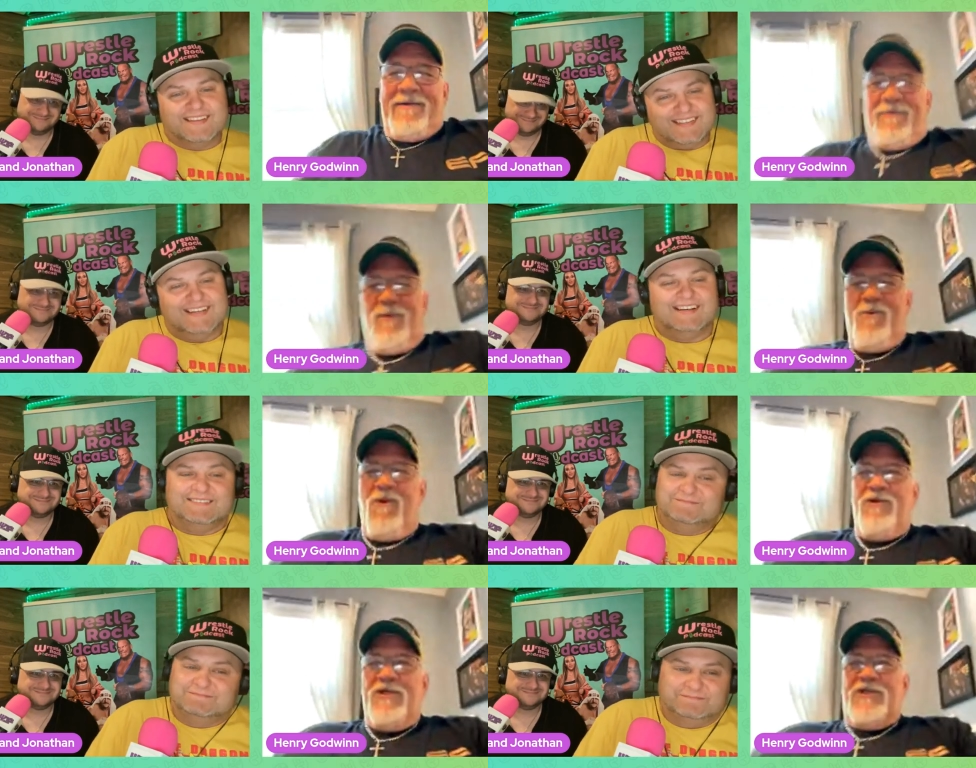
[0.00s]
Speaker 1: We
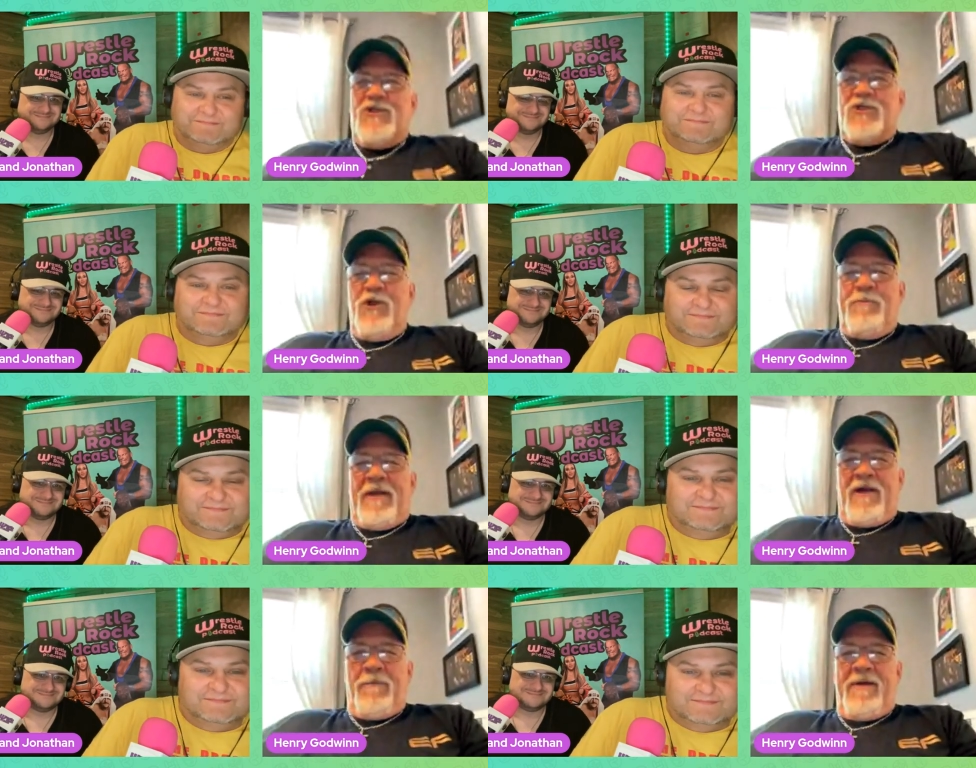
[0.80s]
weren't just stupid
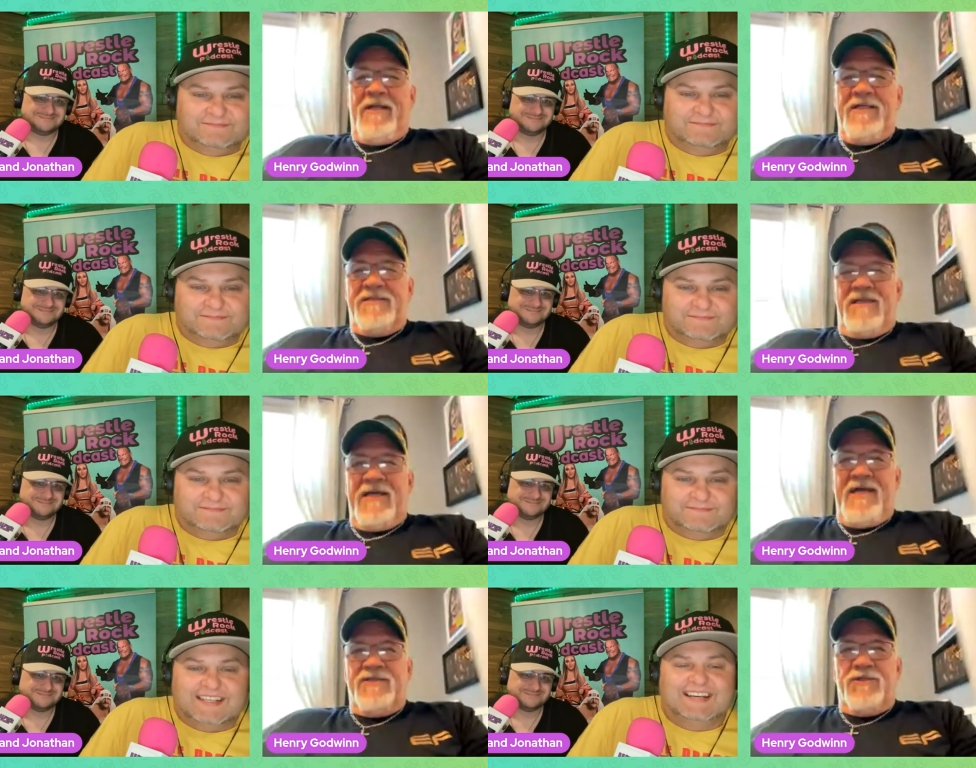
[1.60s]
hillbillies that
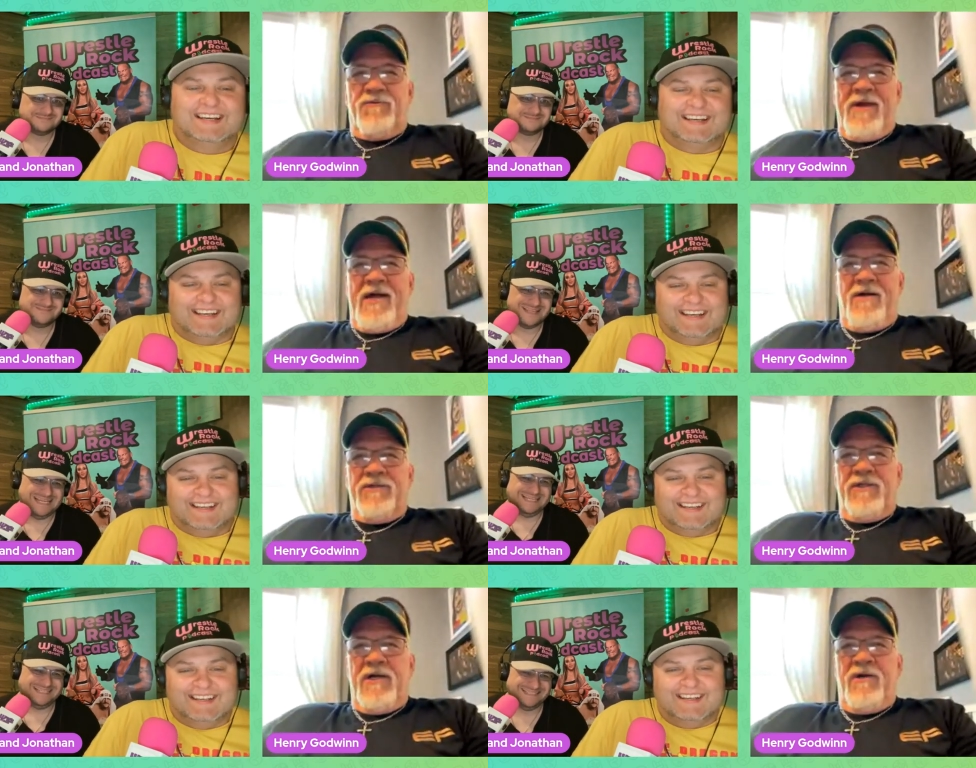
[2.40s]
danced
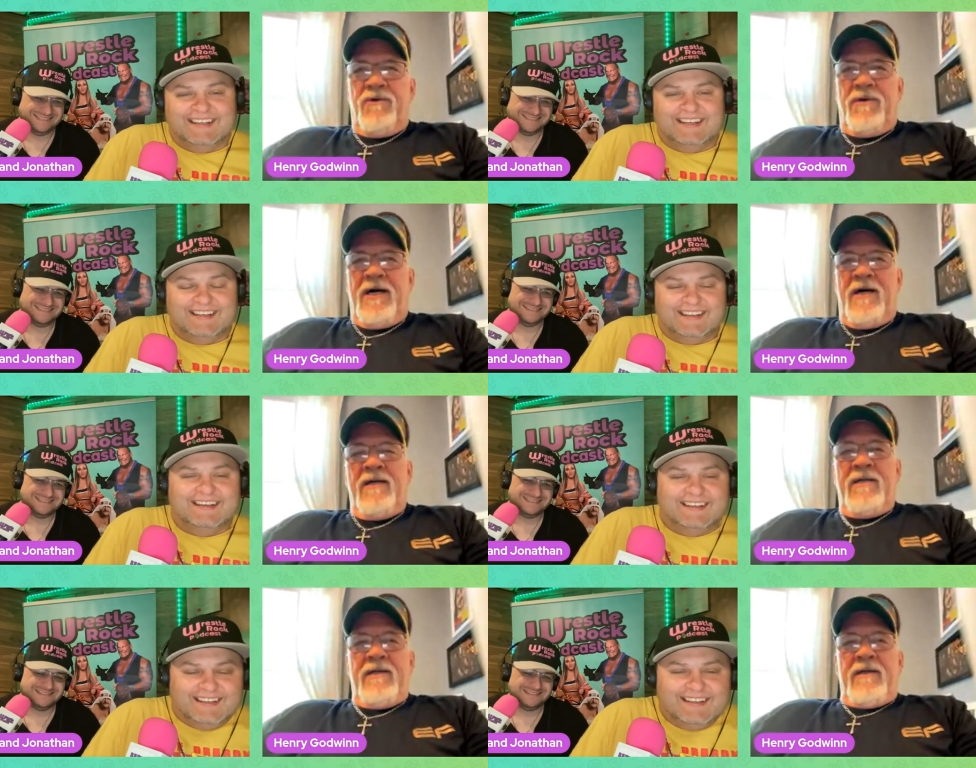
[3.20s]
around, you know.
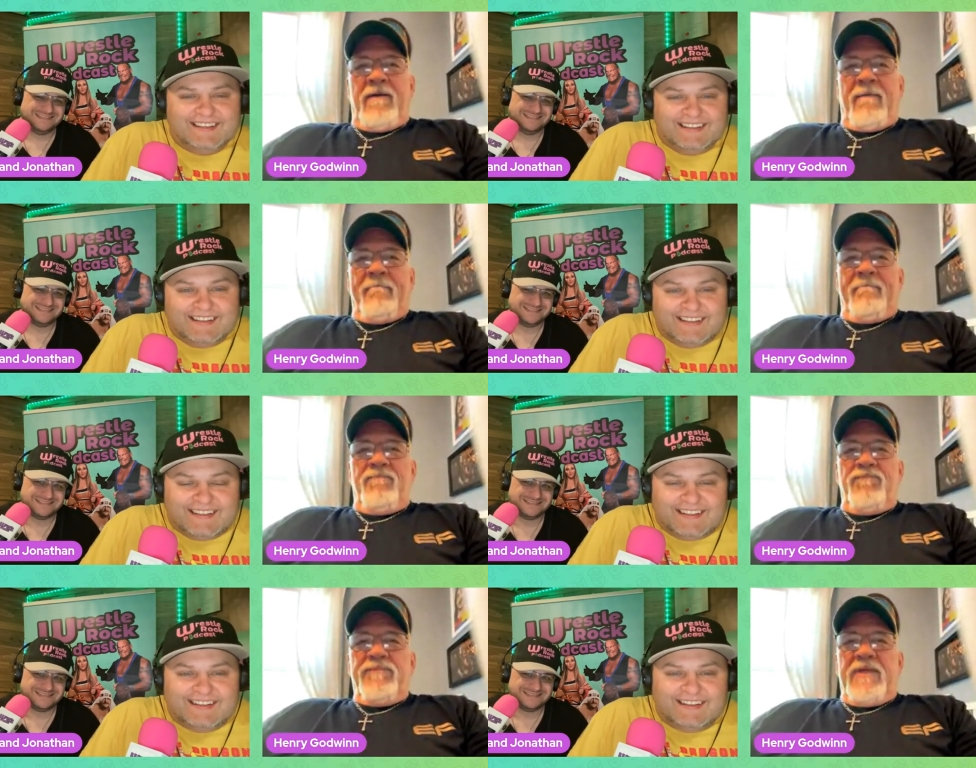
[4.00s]

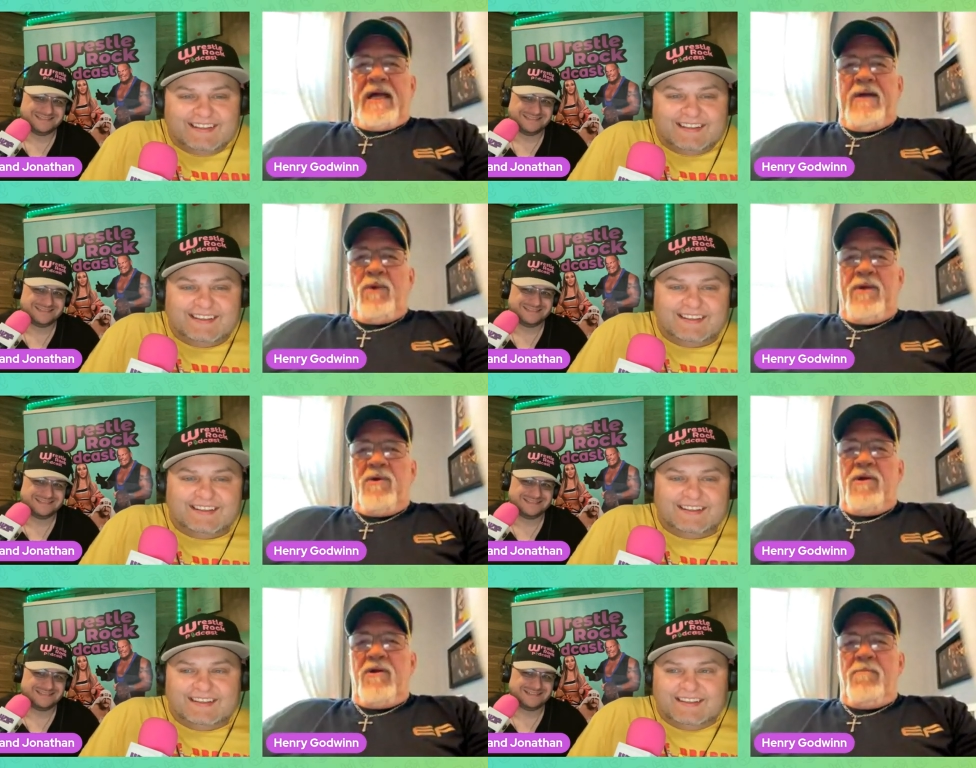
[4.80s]
And we were
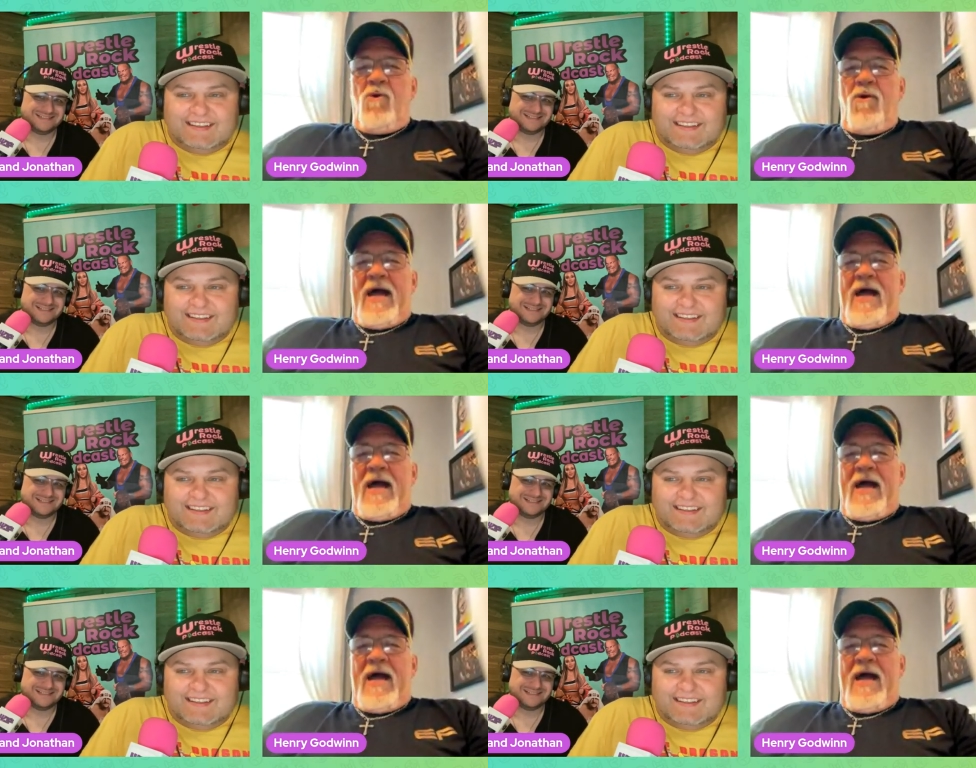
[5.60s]
a little more